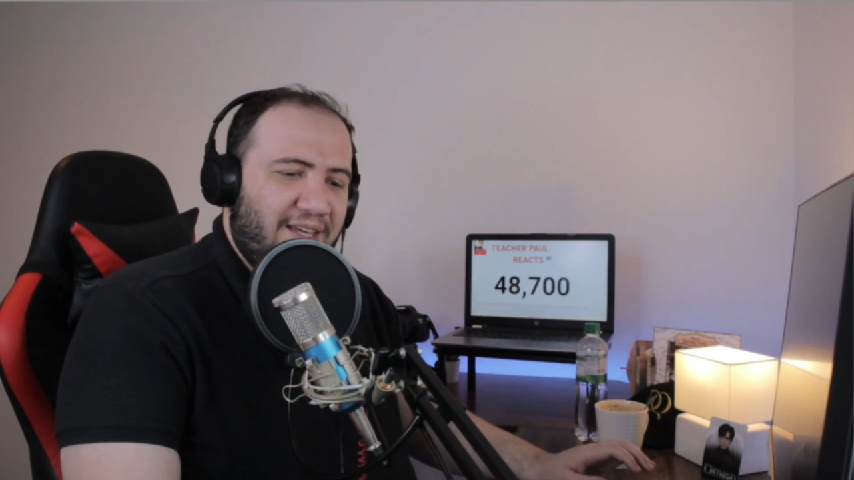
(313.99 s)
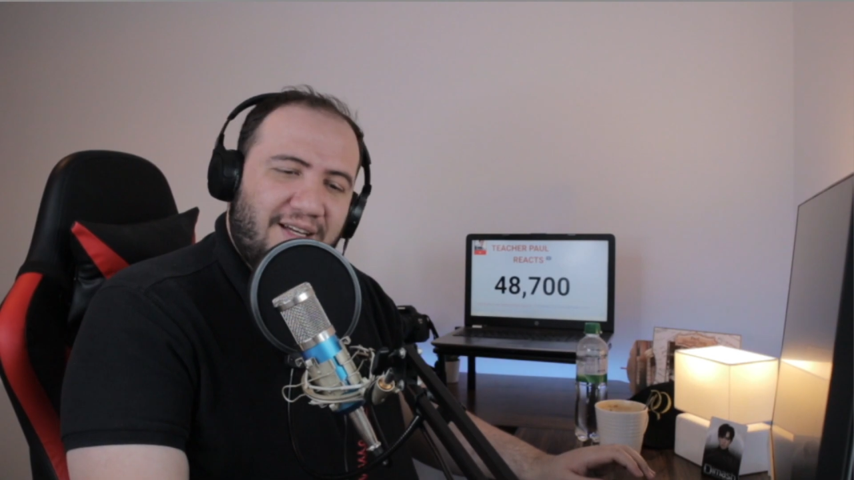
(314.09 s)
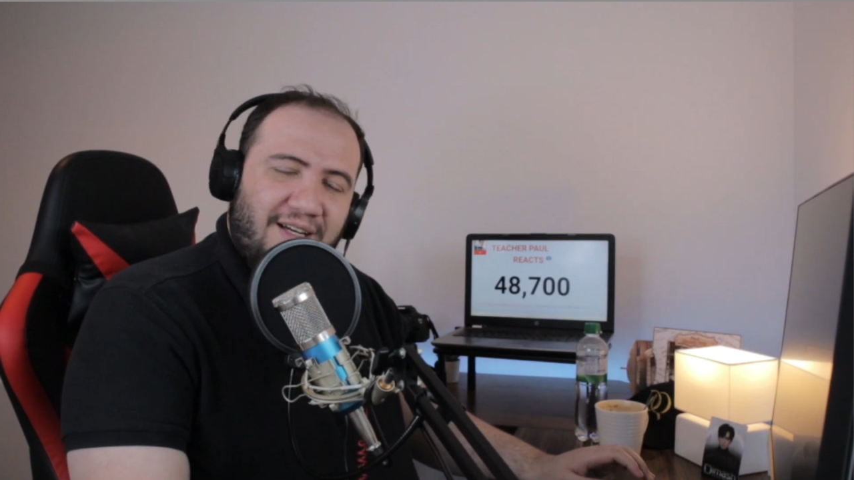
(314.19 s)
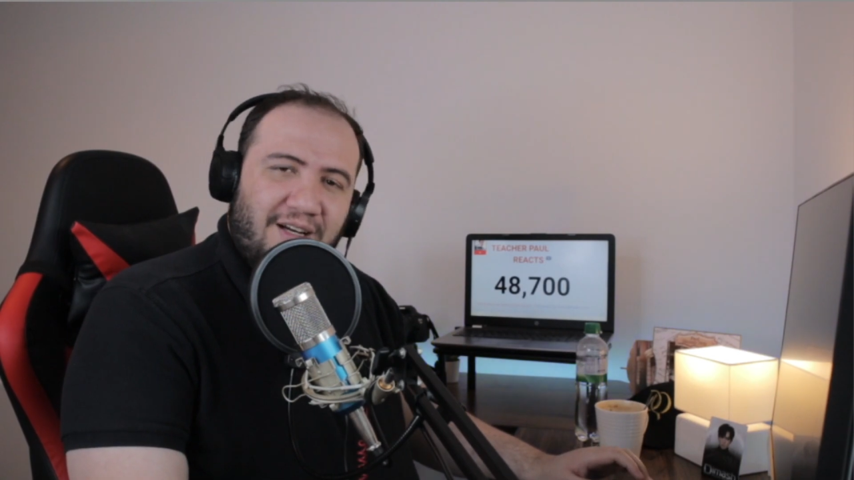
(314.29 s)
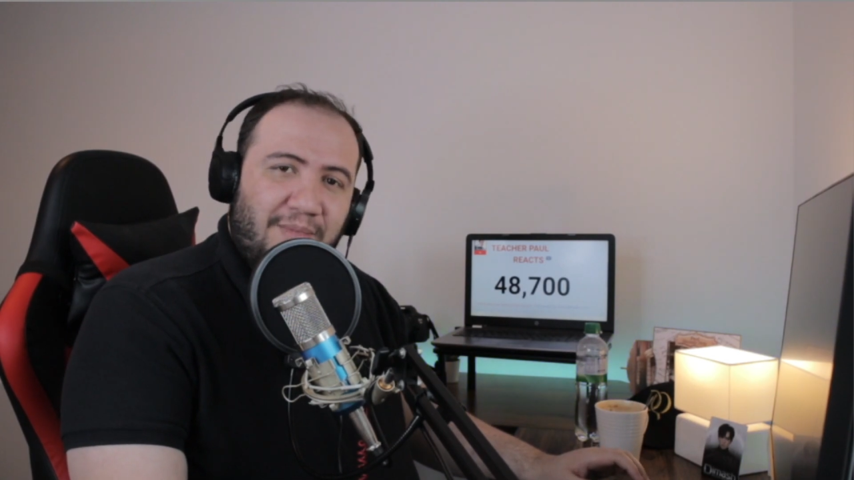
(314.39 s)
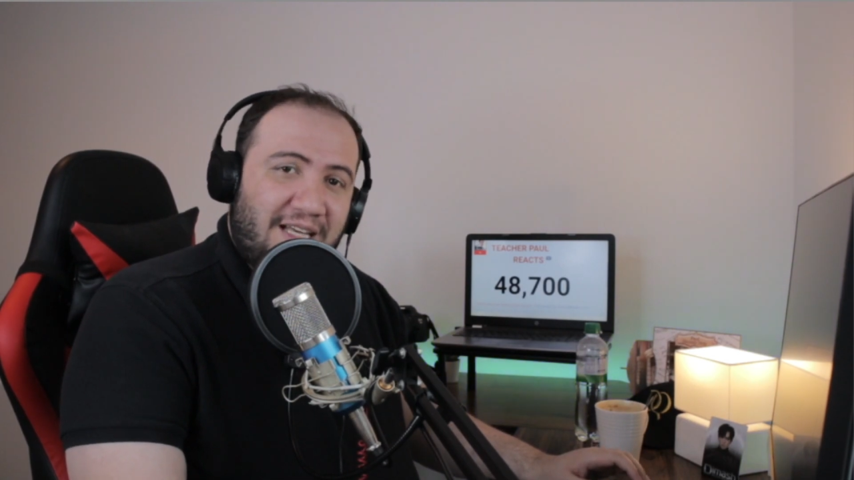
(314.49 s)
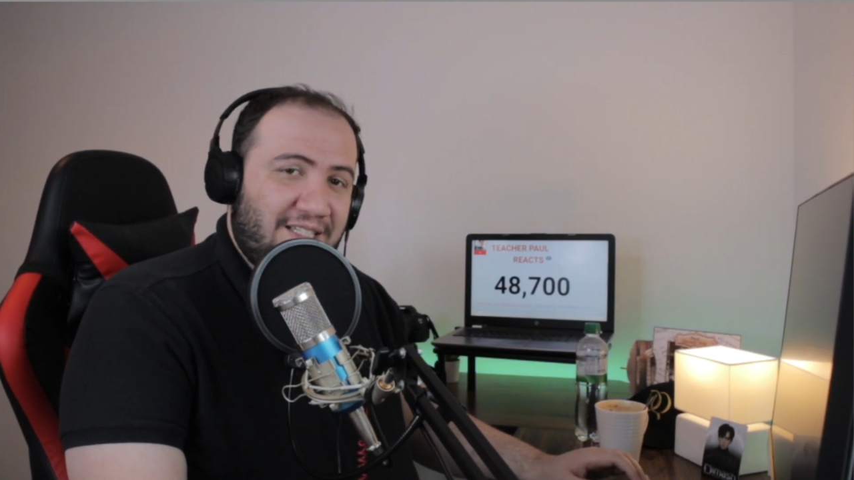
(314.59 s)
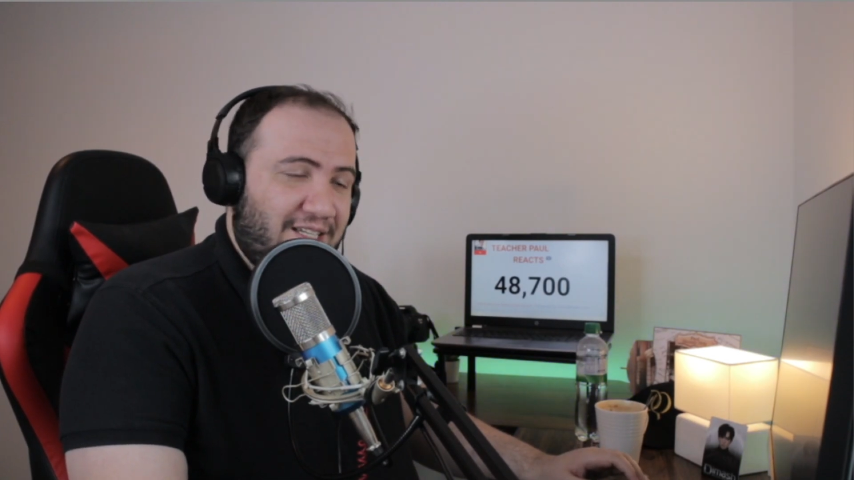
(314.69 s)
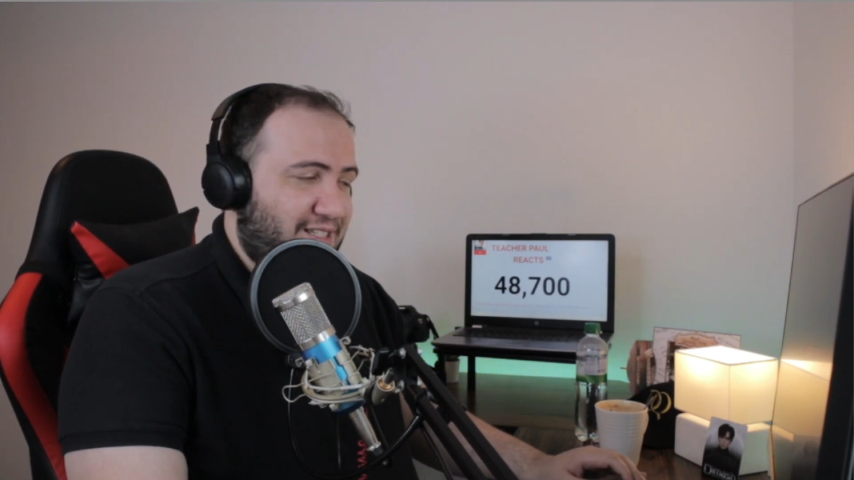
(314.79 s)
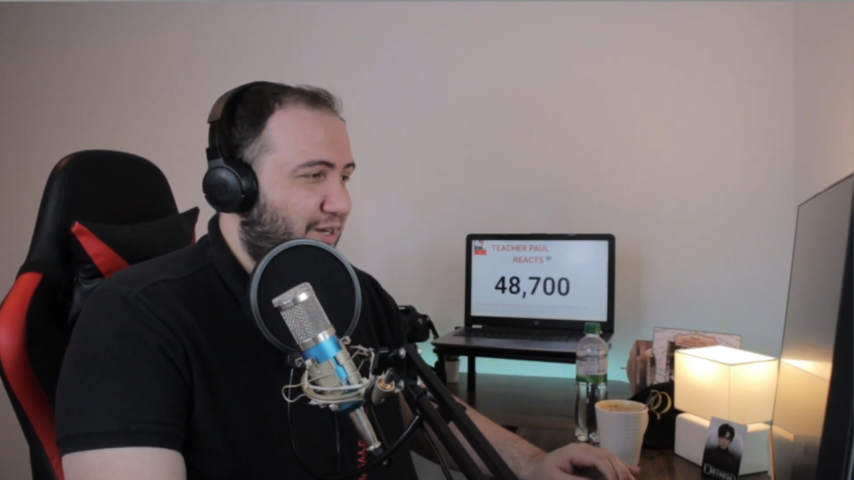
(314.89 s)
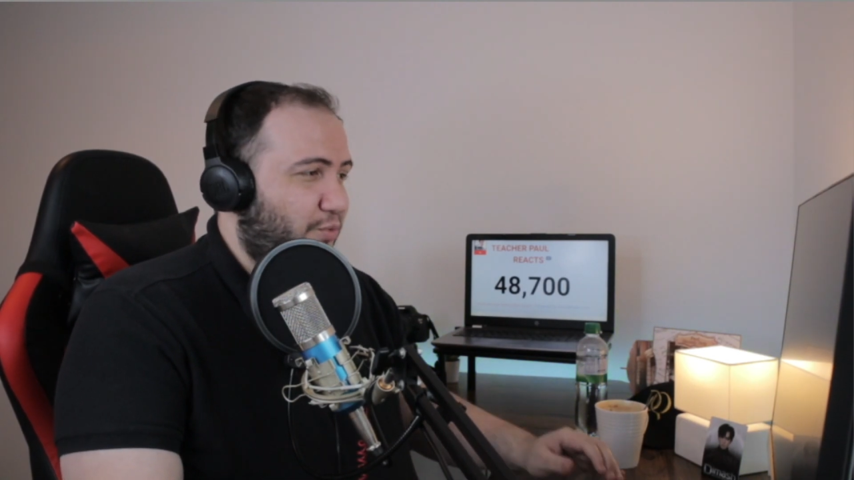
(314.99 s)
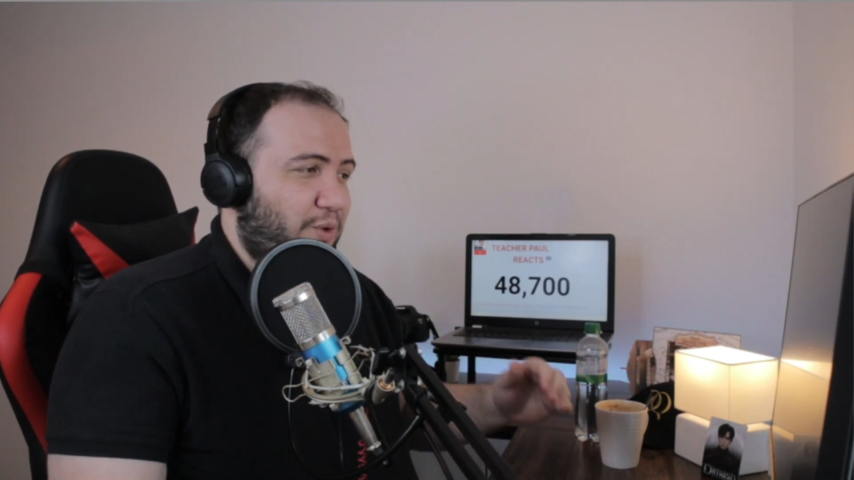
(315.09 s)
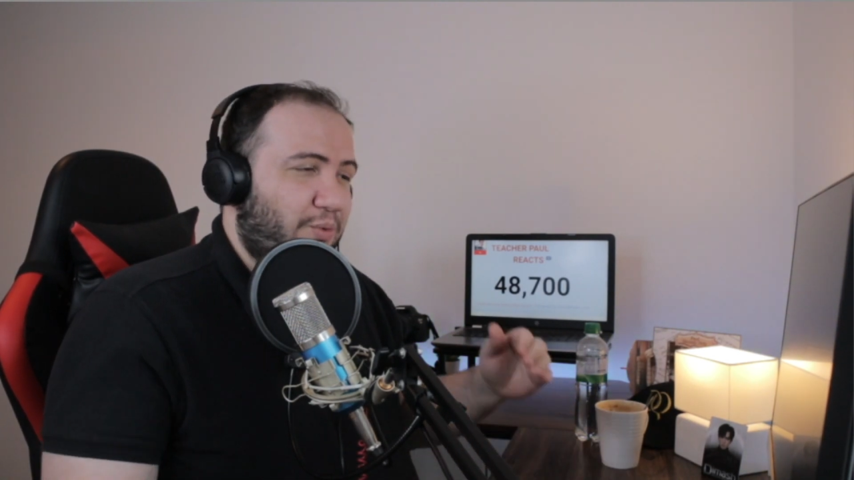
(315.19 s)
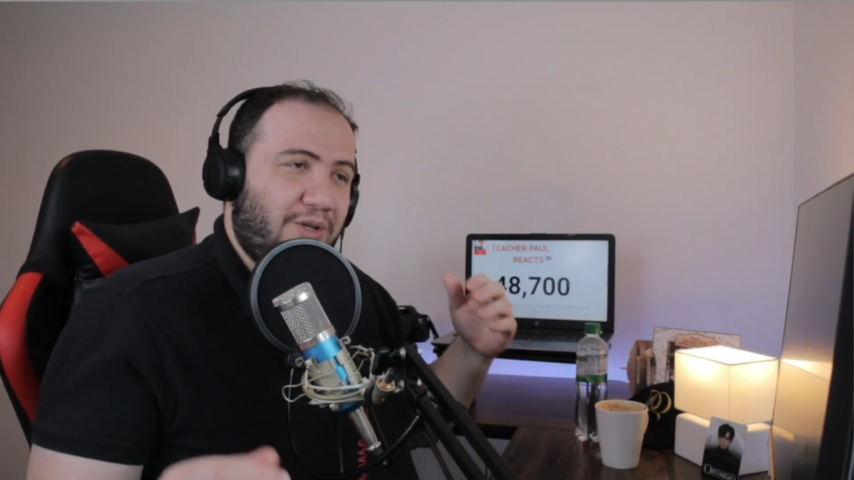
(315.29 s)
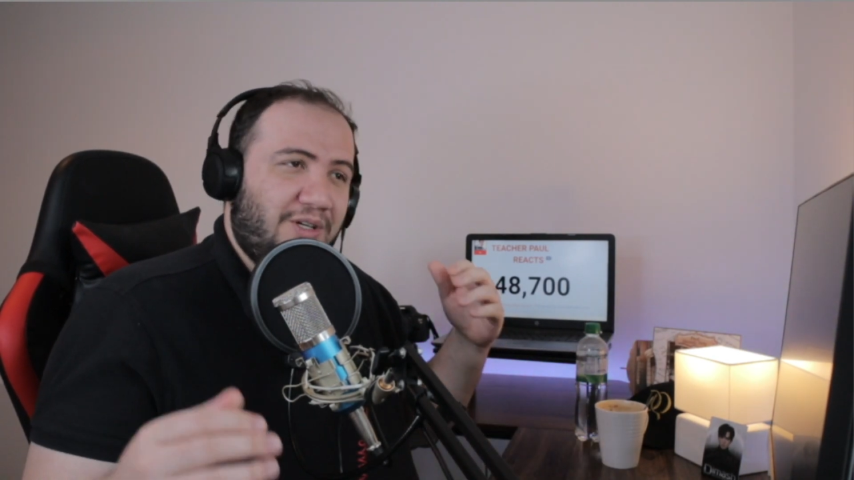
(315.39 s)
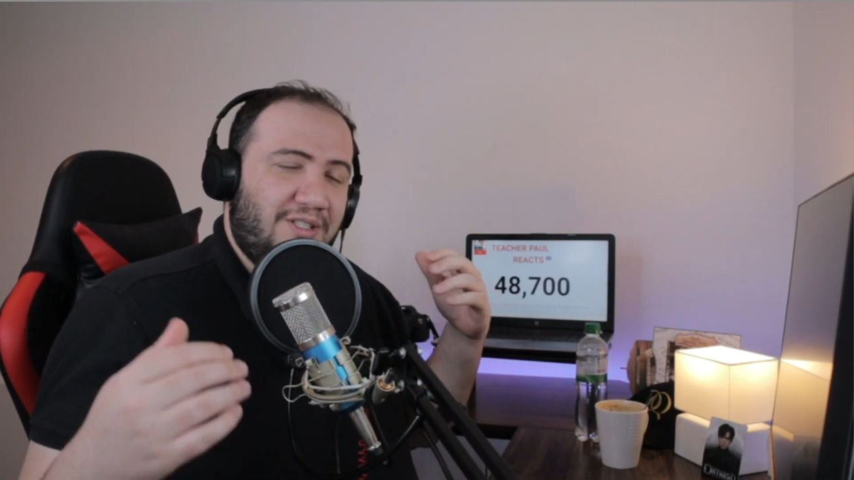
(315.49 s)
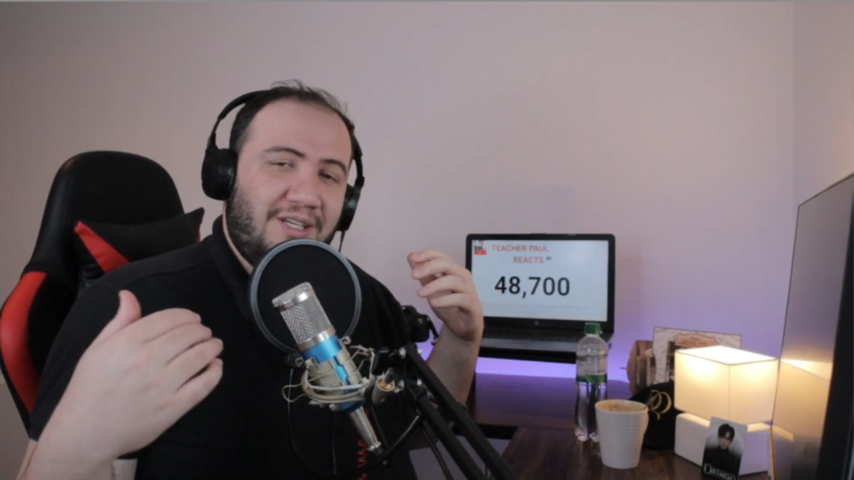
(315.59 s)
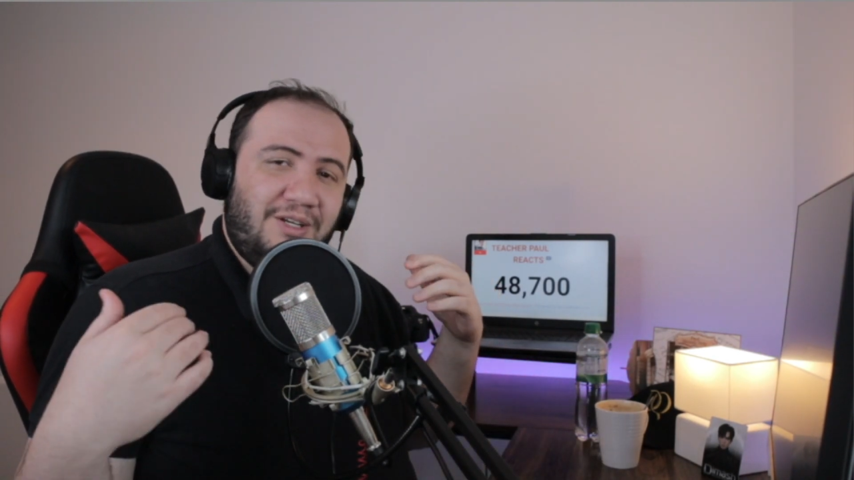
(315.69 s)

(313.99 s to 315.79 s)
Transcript: Um, as I said, we will continue